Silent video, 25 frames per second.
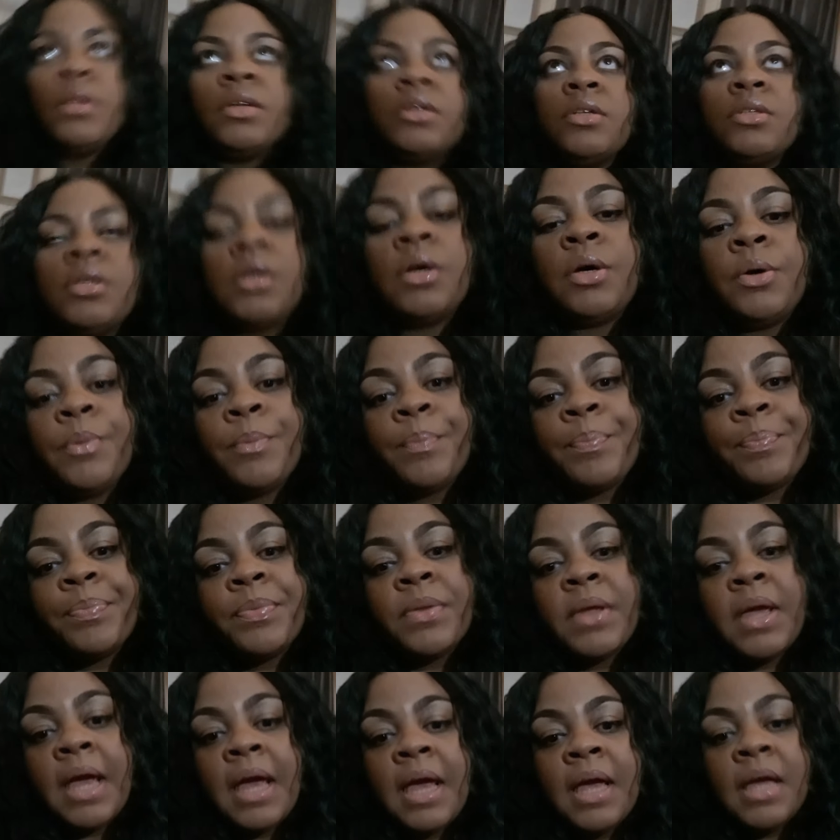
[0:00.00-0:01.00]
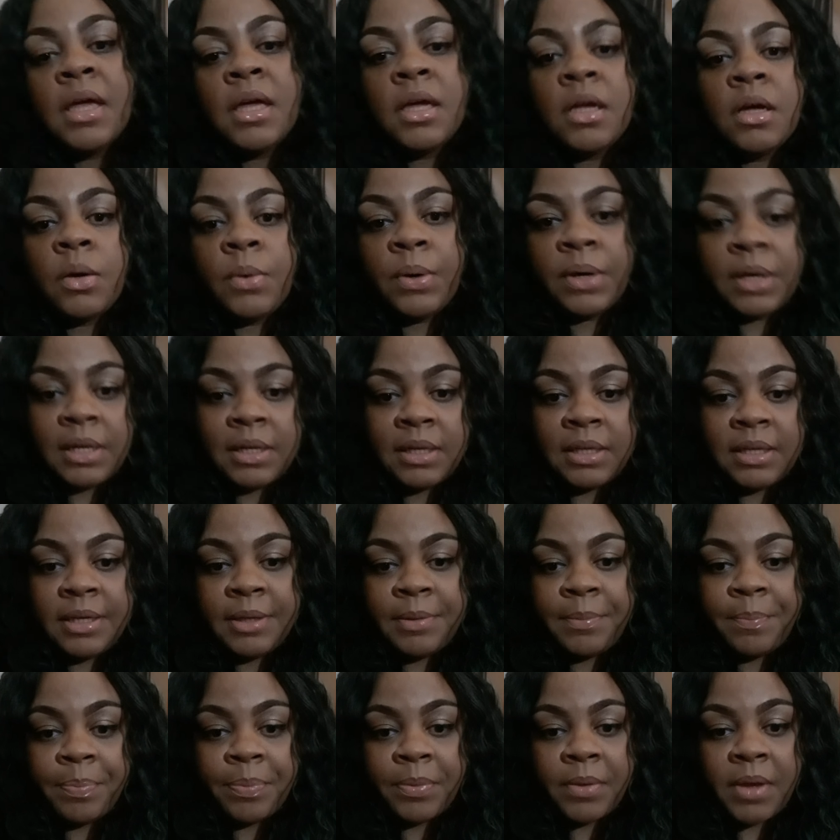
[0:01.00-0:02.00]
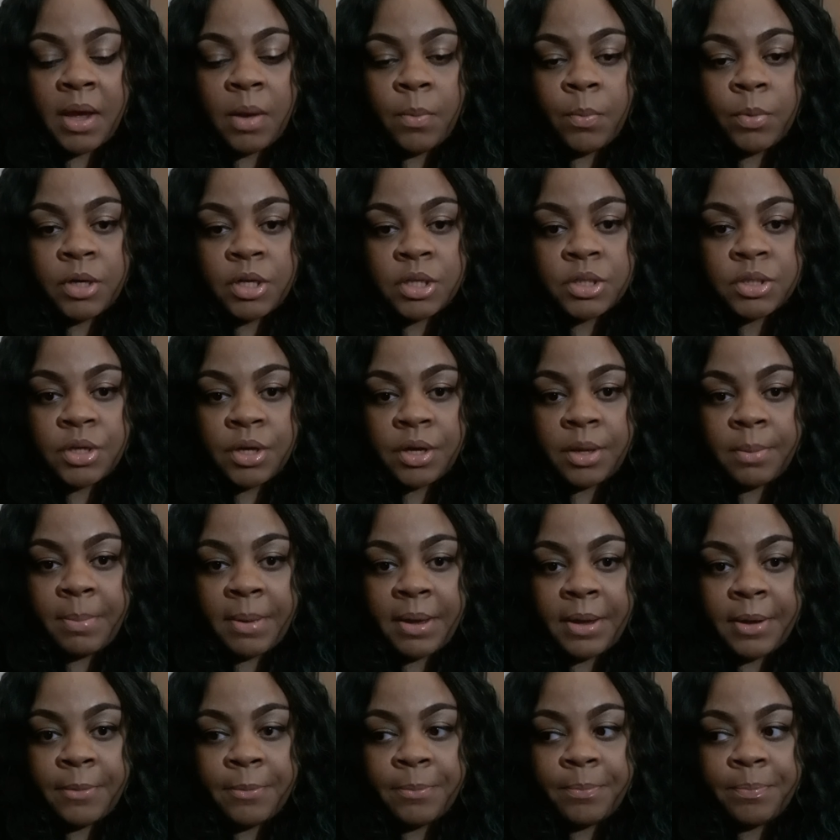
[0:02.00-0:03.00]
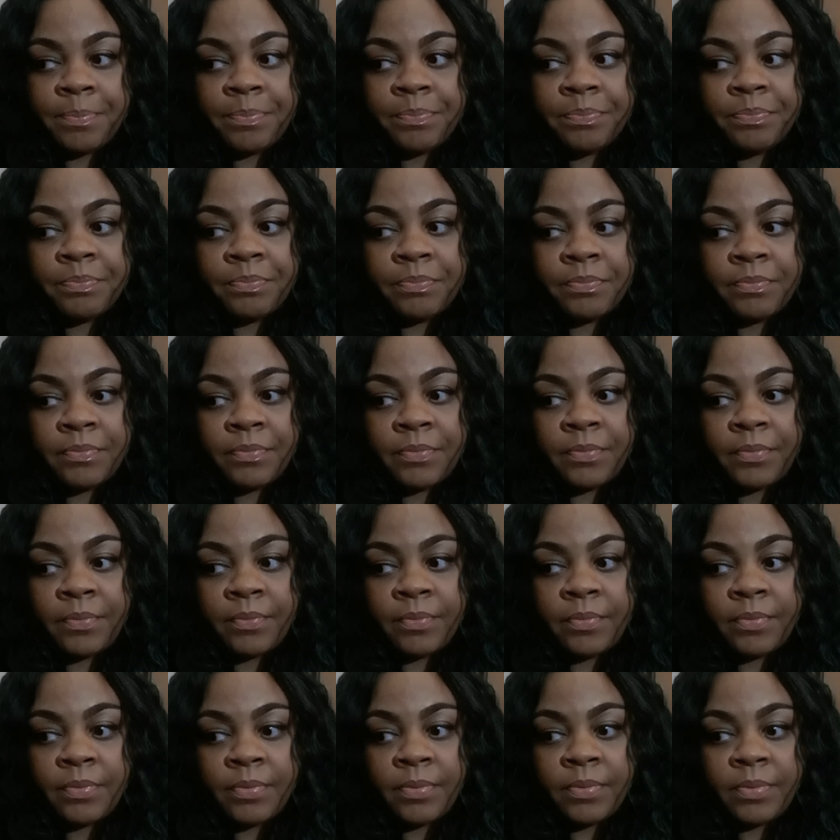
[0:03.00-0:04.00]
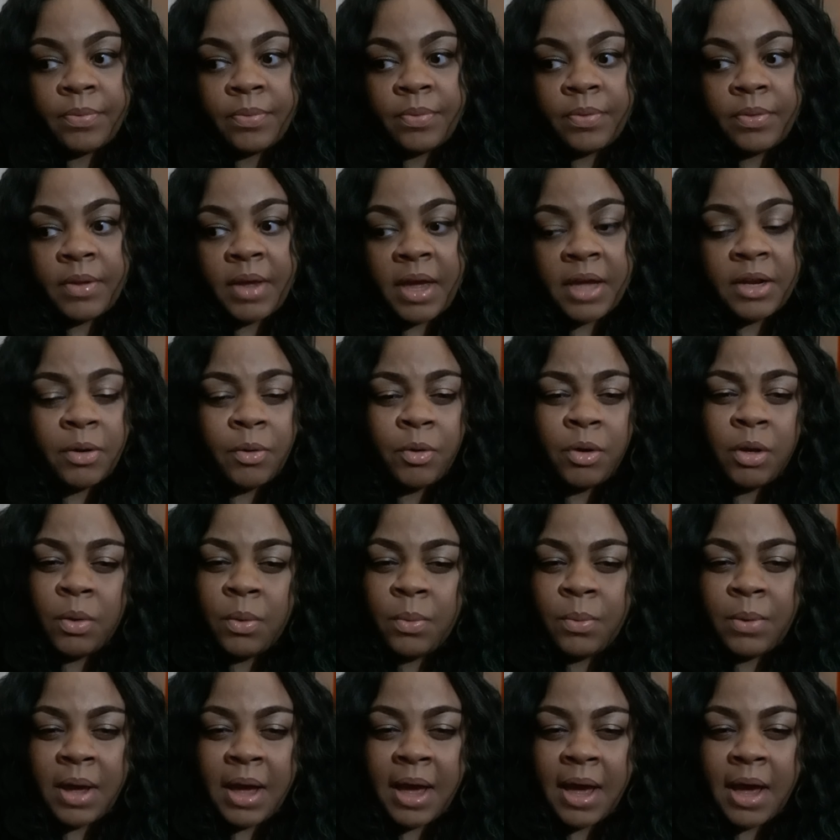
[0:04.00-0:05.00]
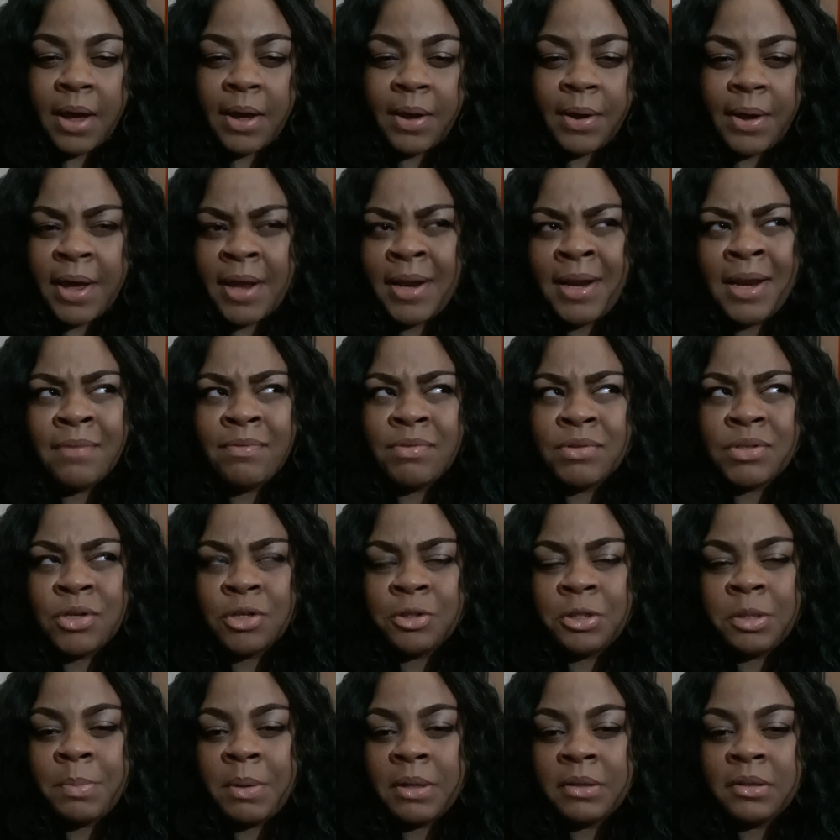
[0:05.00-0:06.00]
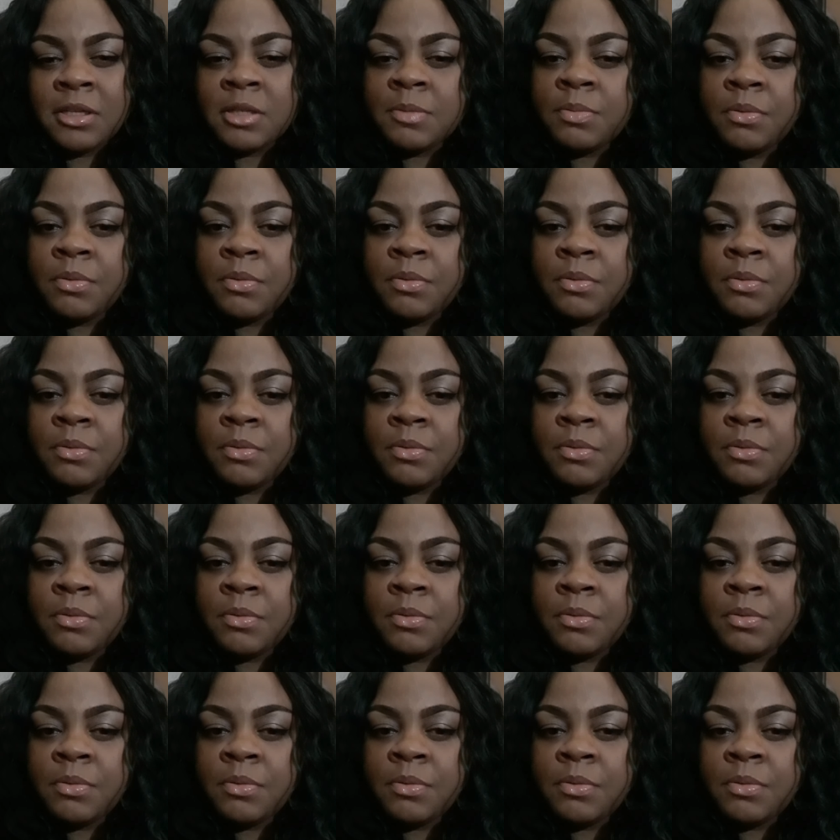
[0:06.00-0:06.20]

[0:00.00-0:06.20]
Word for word: So quickly, I want to talk about, I don't know how I never talked about this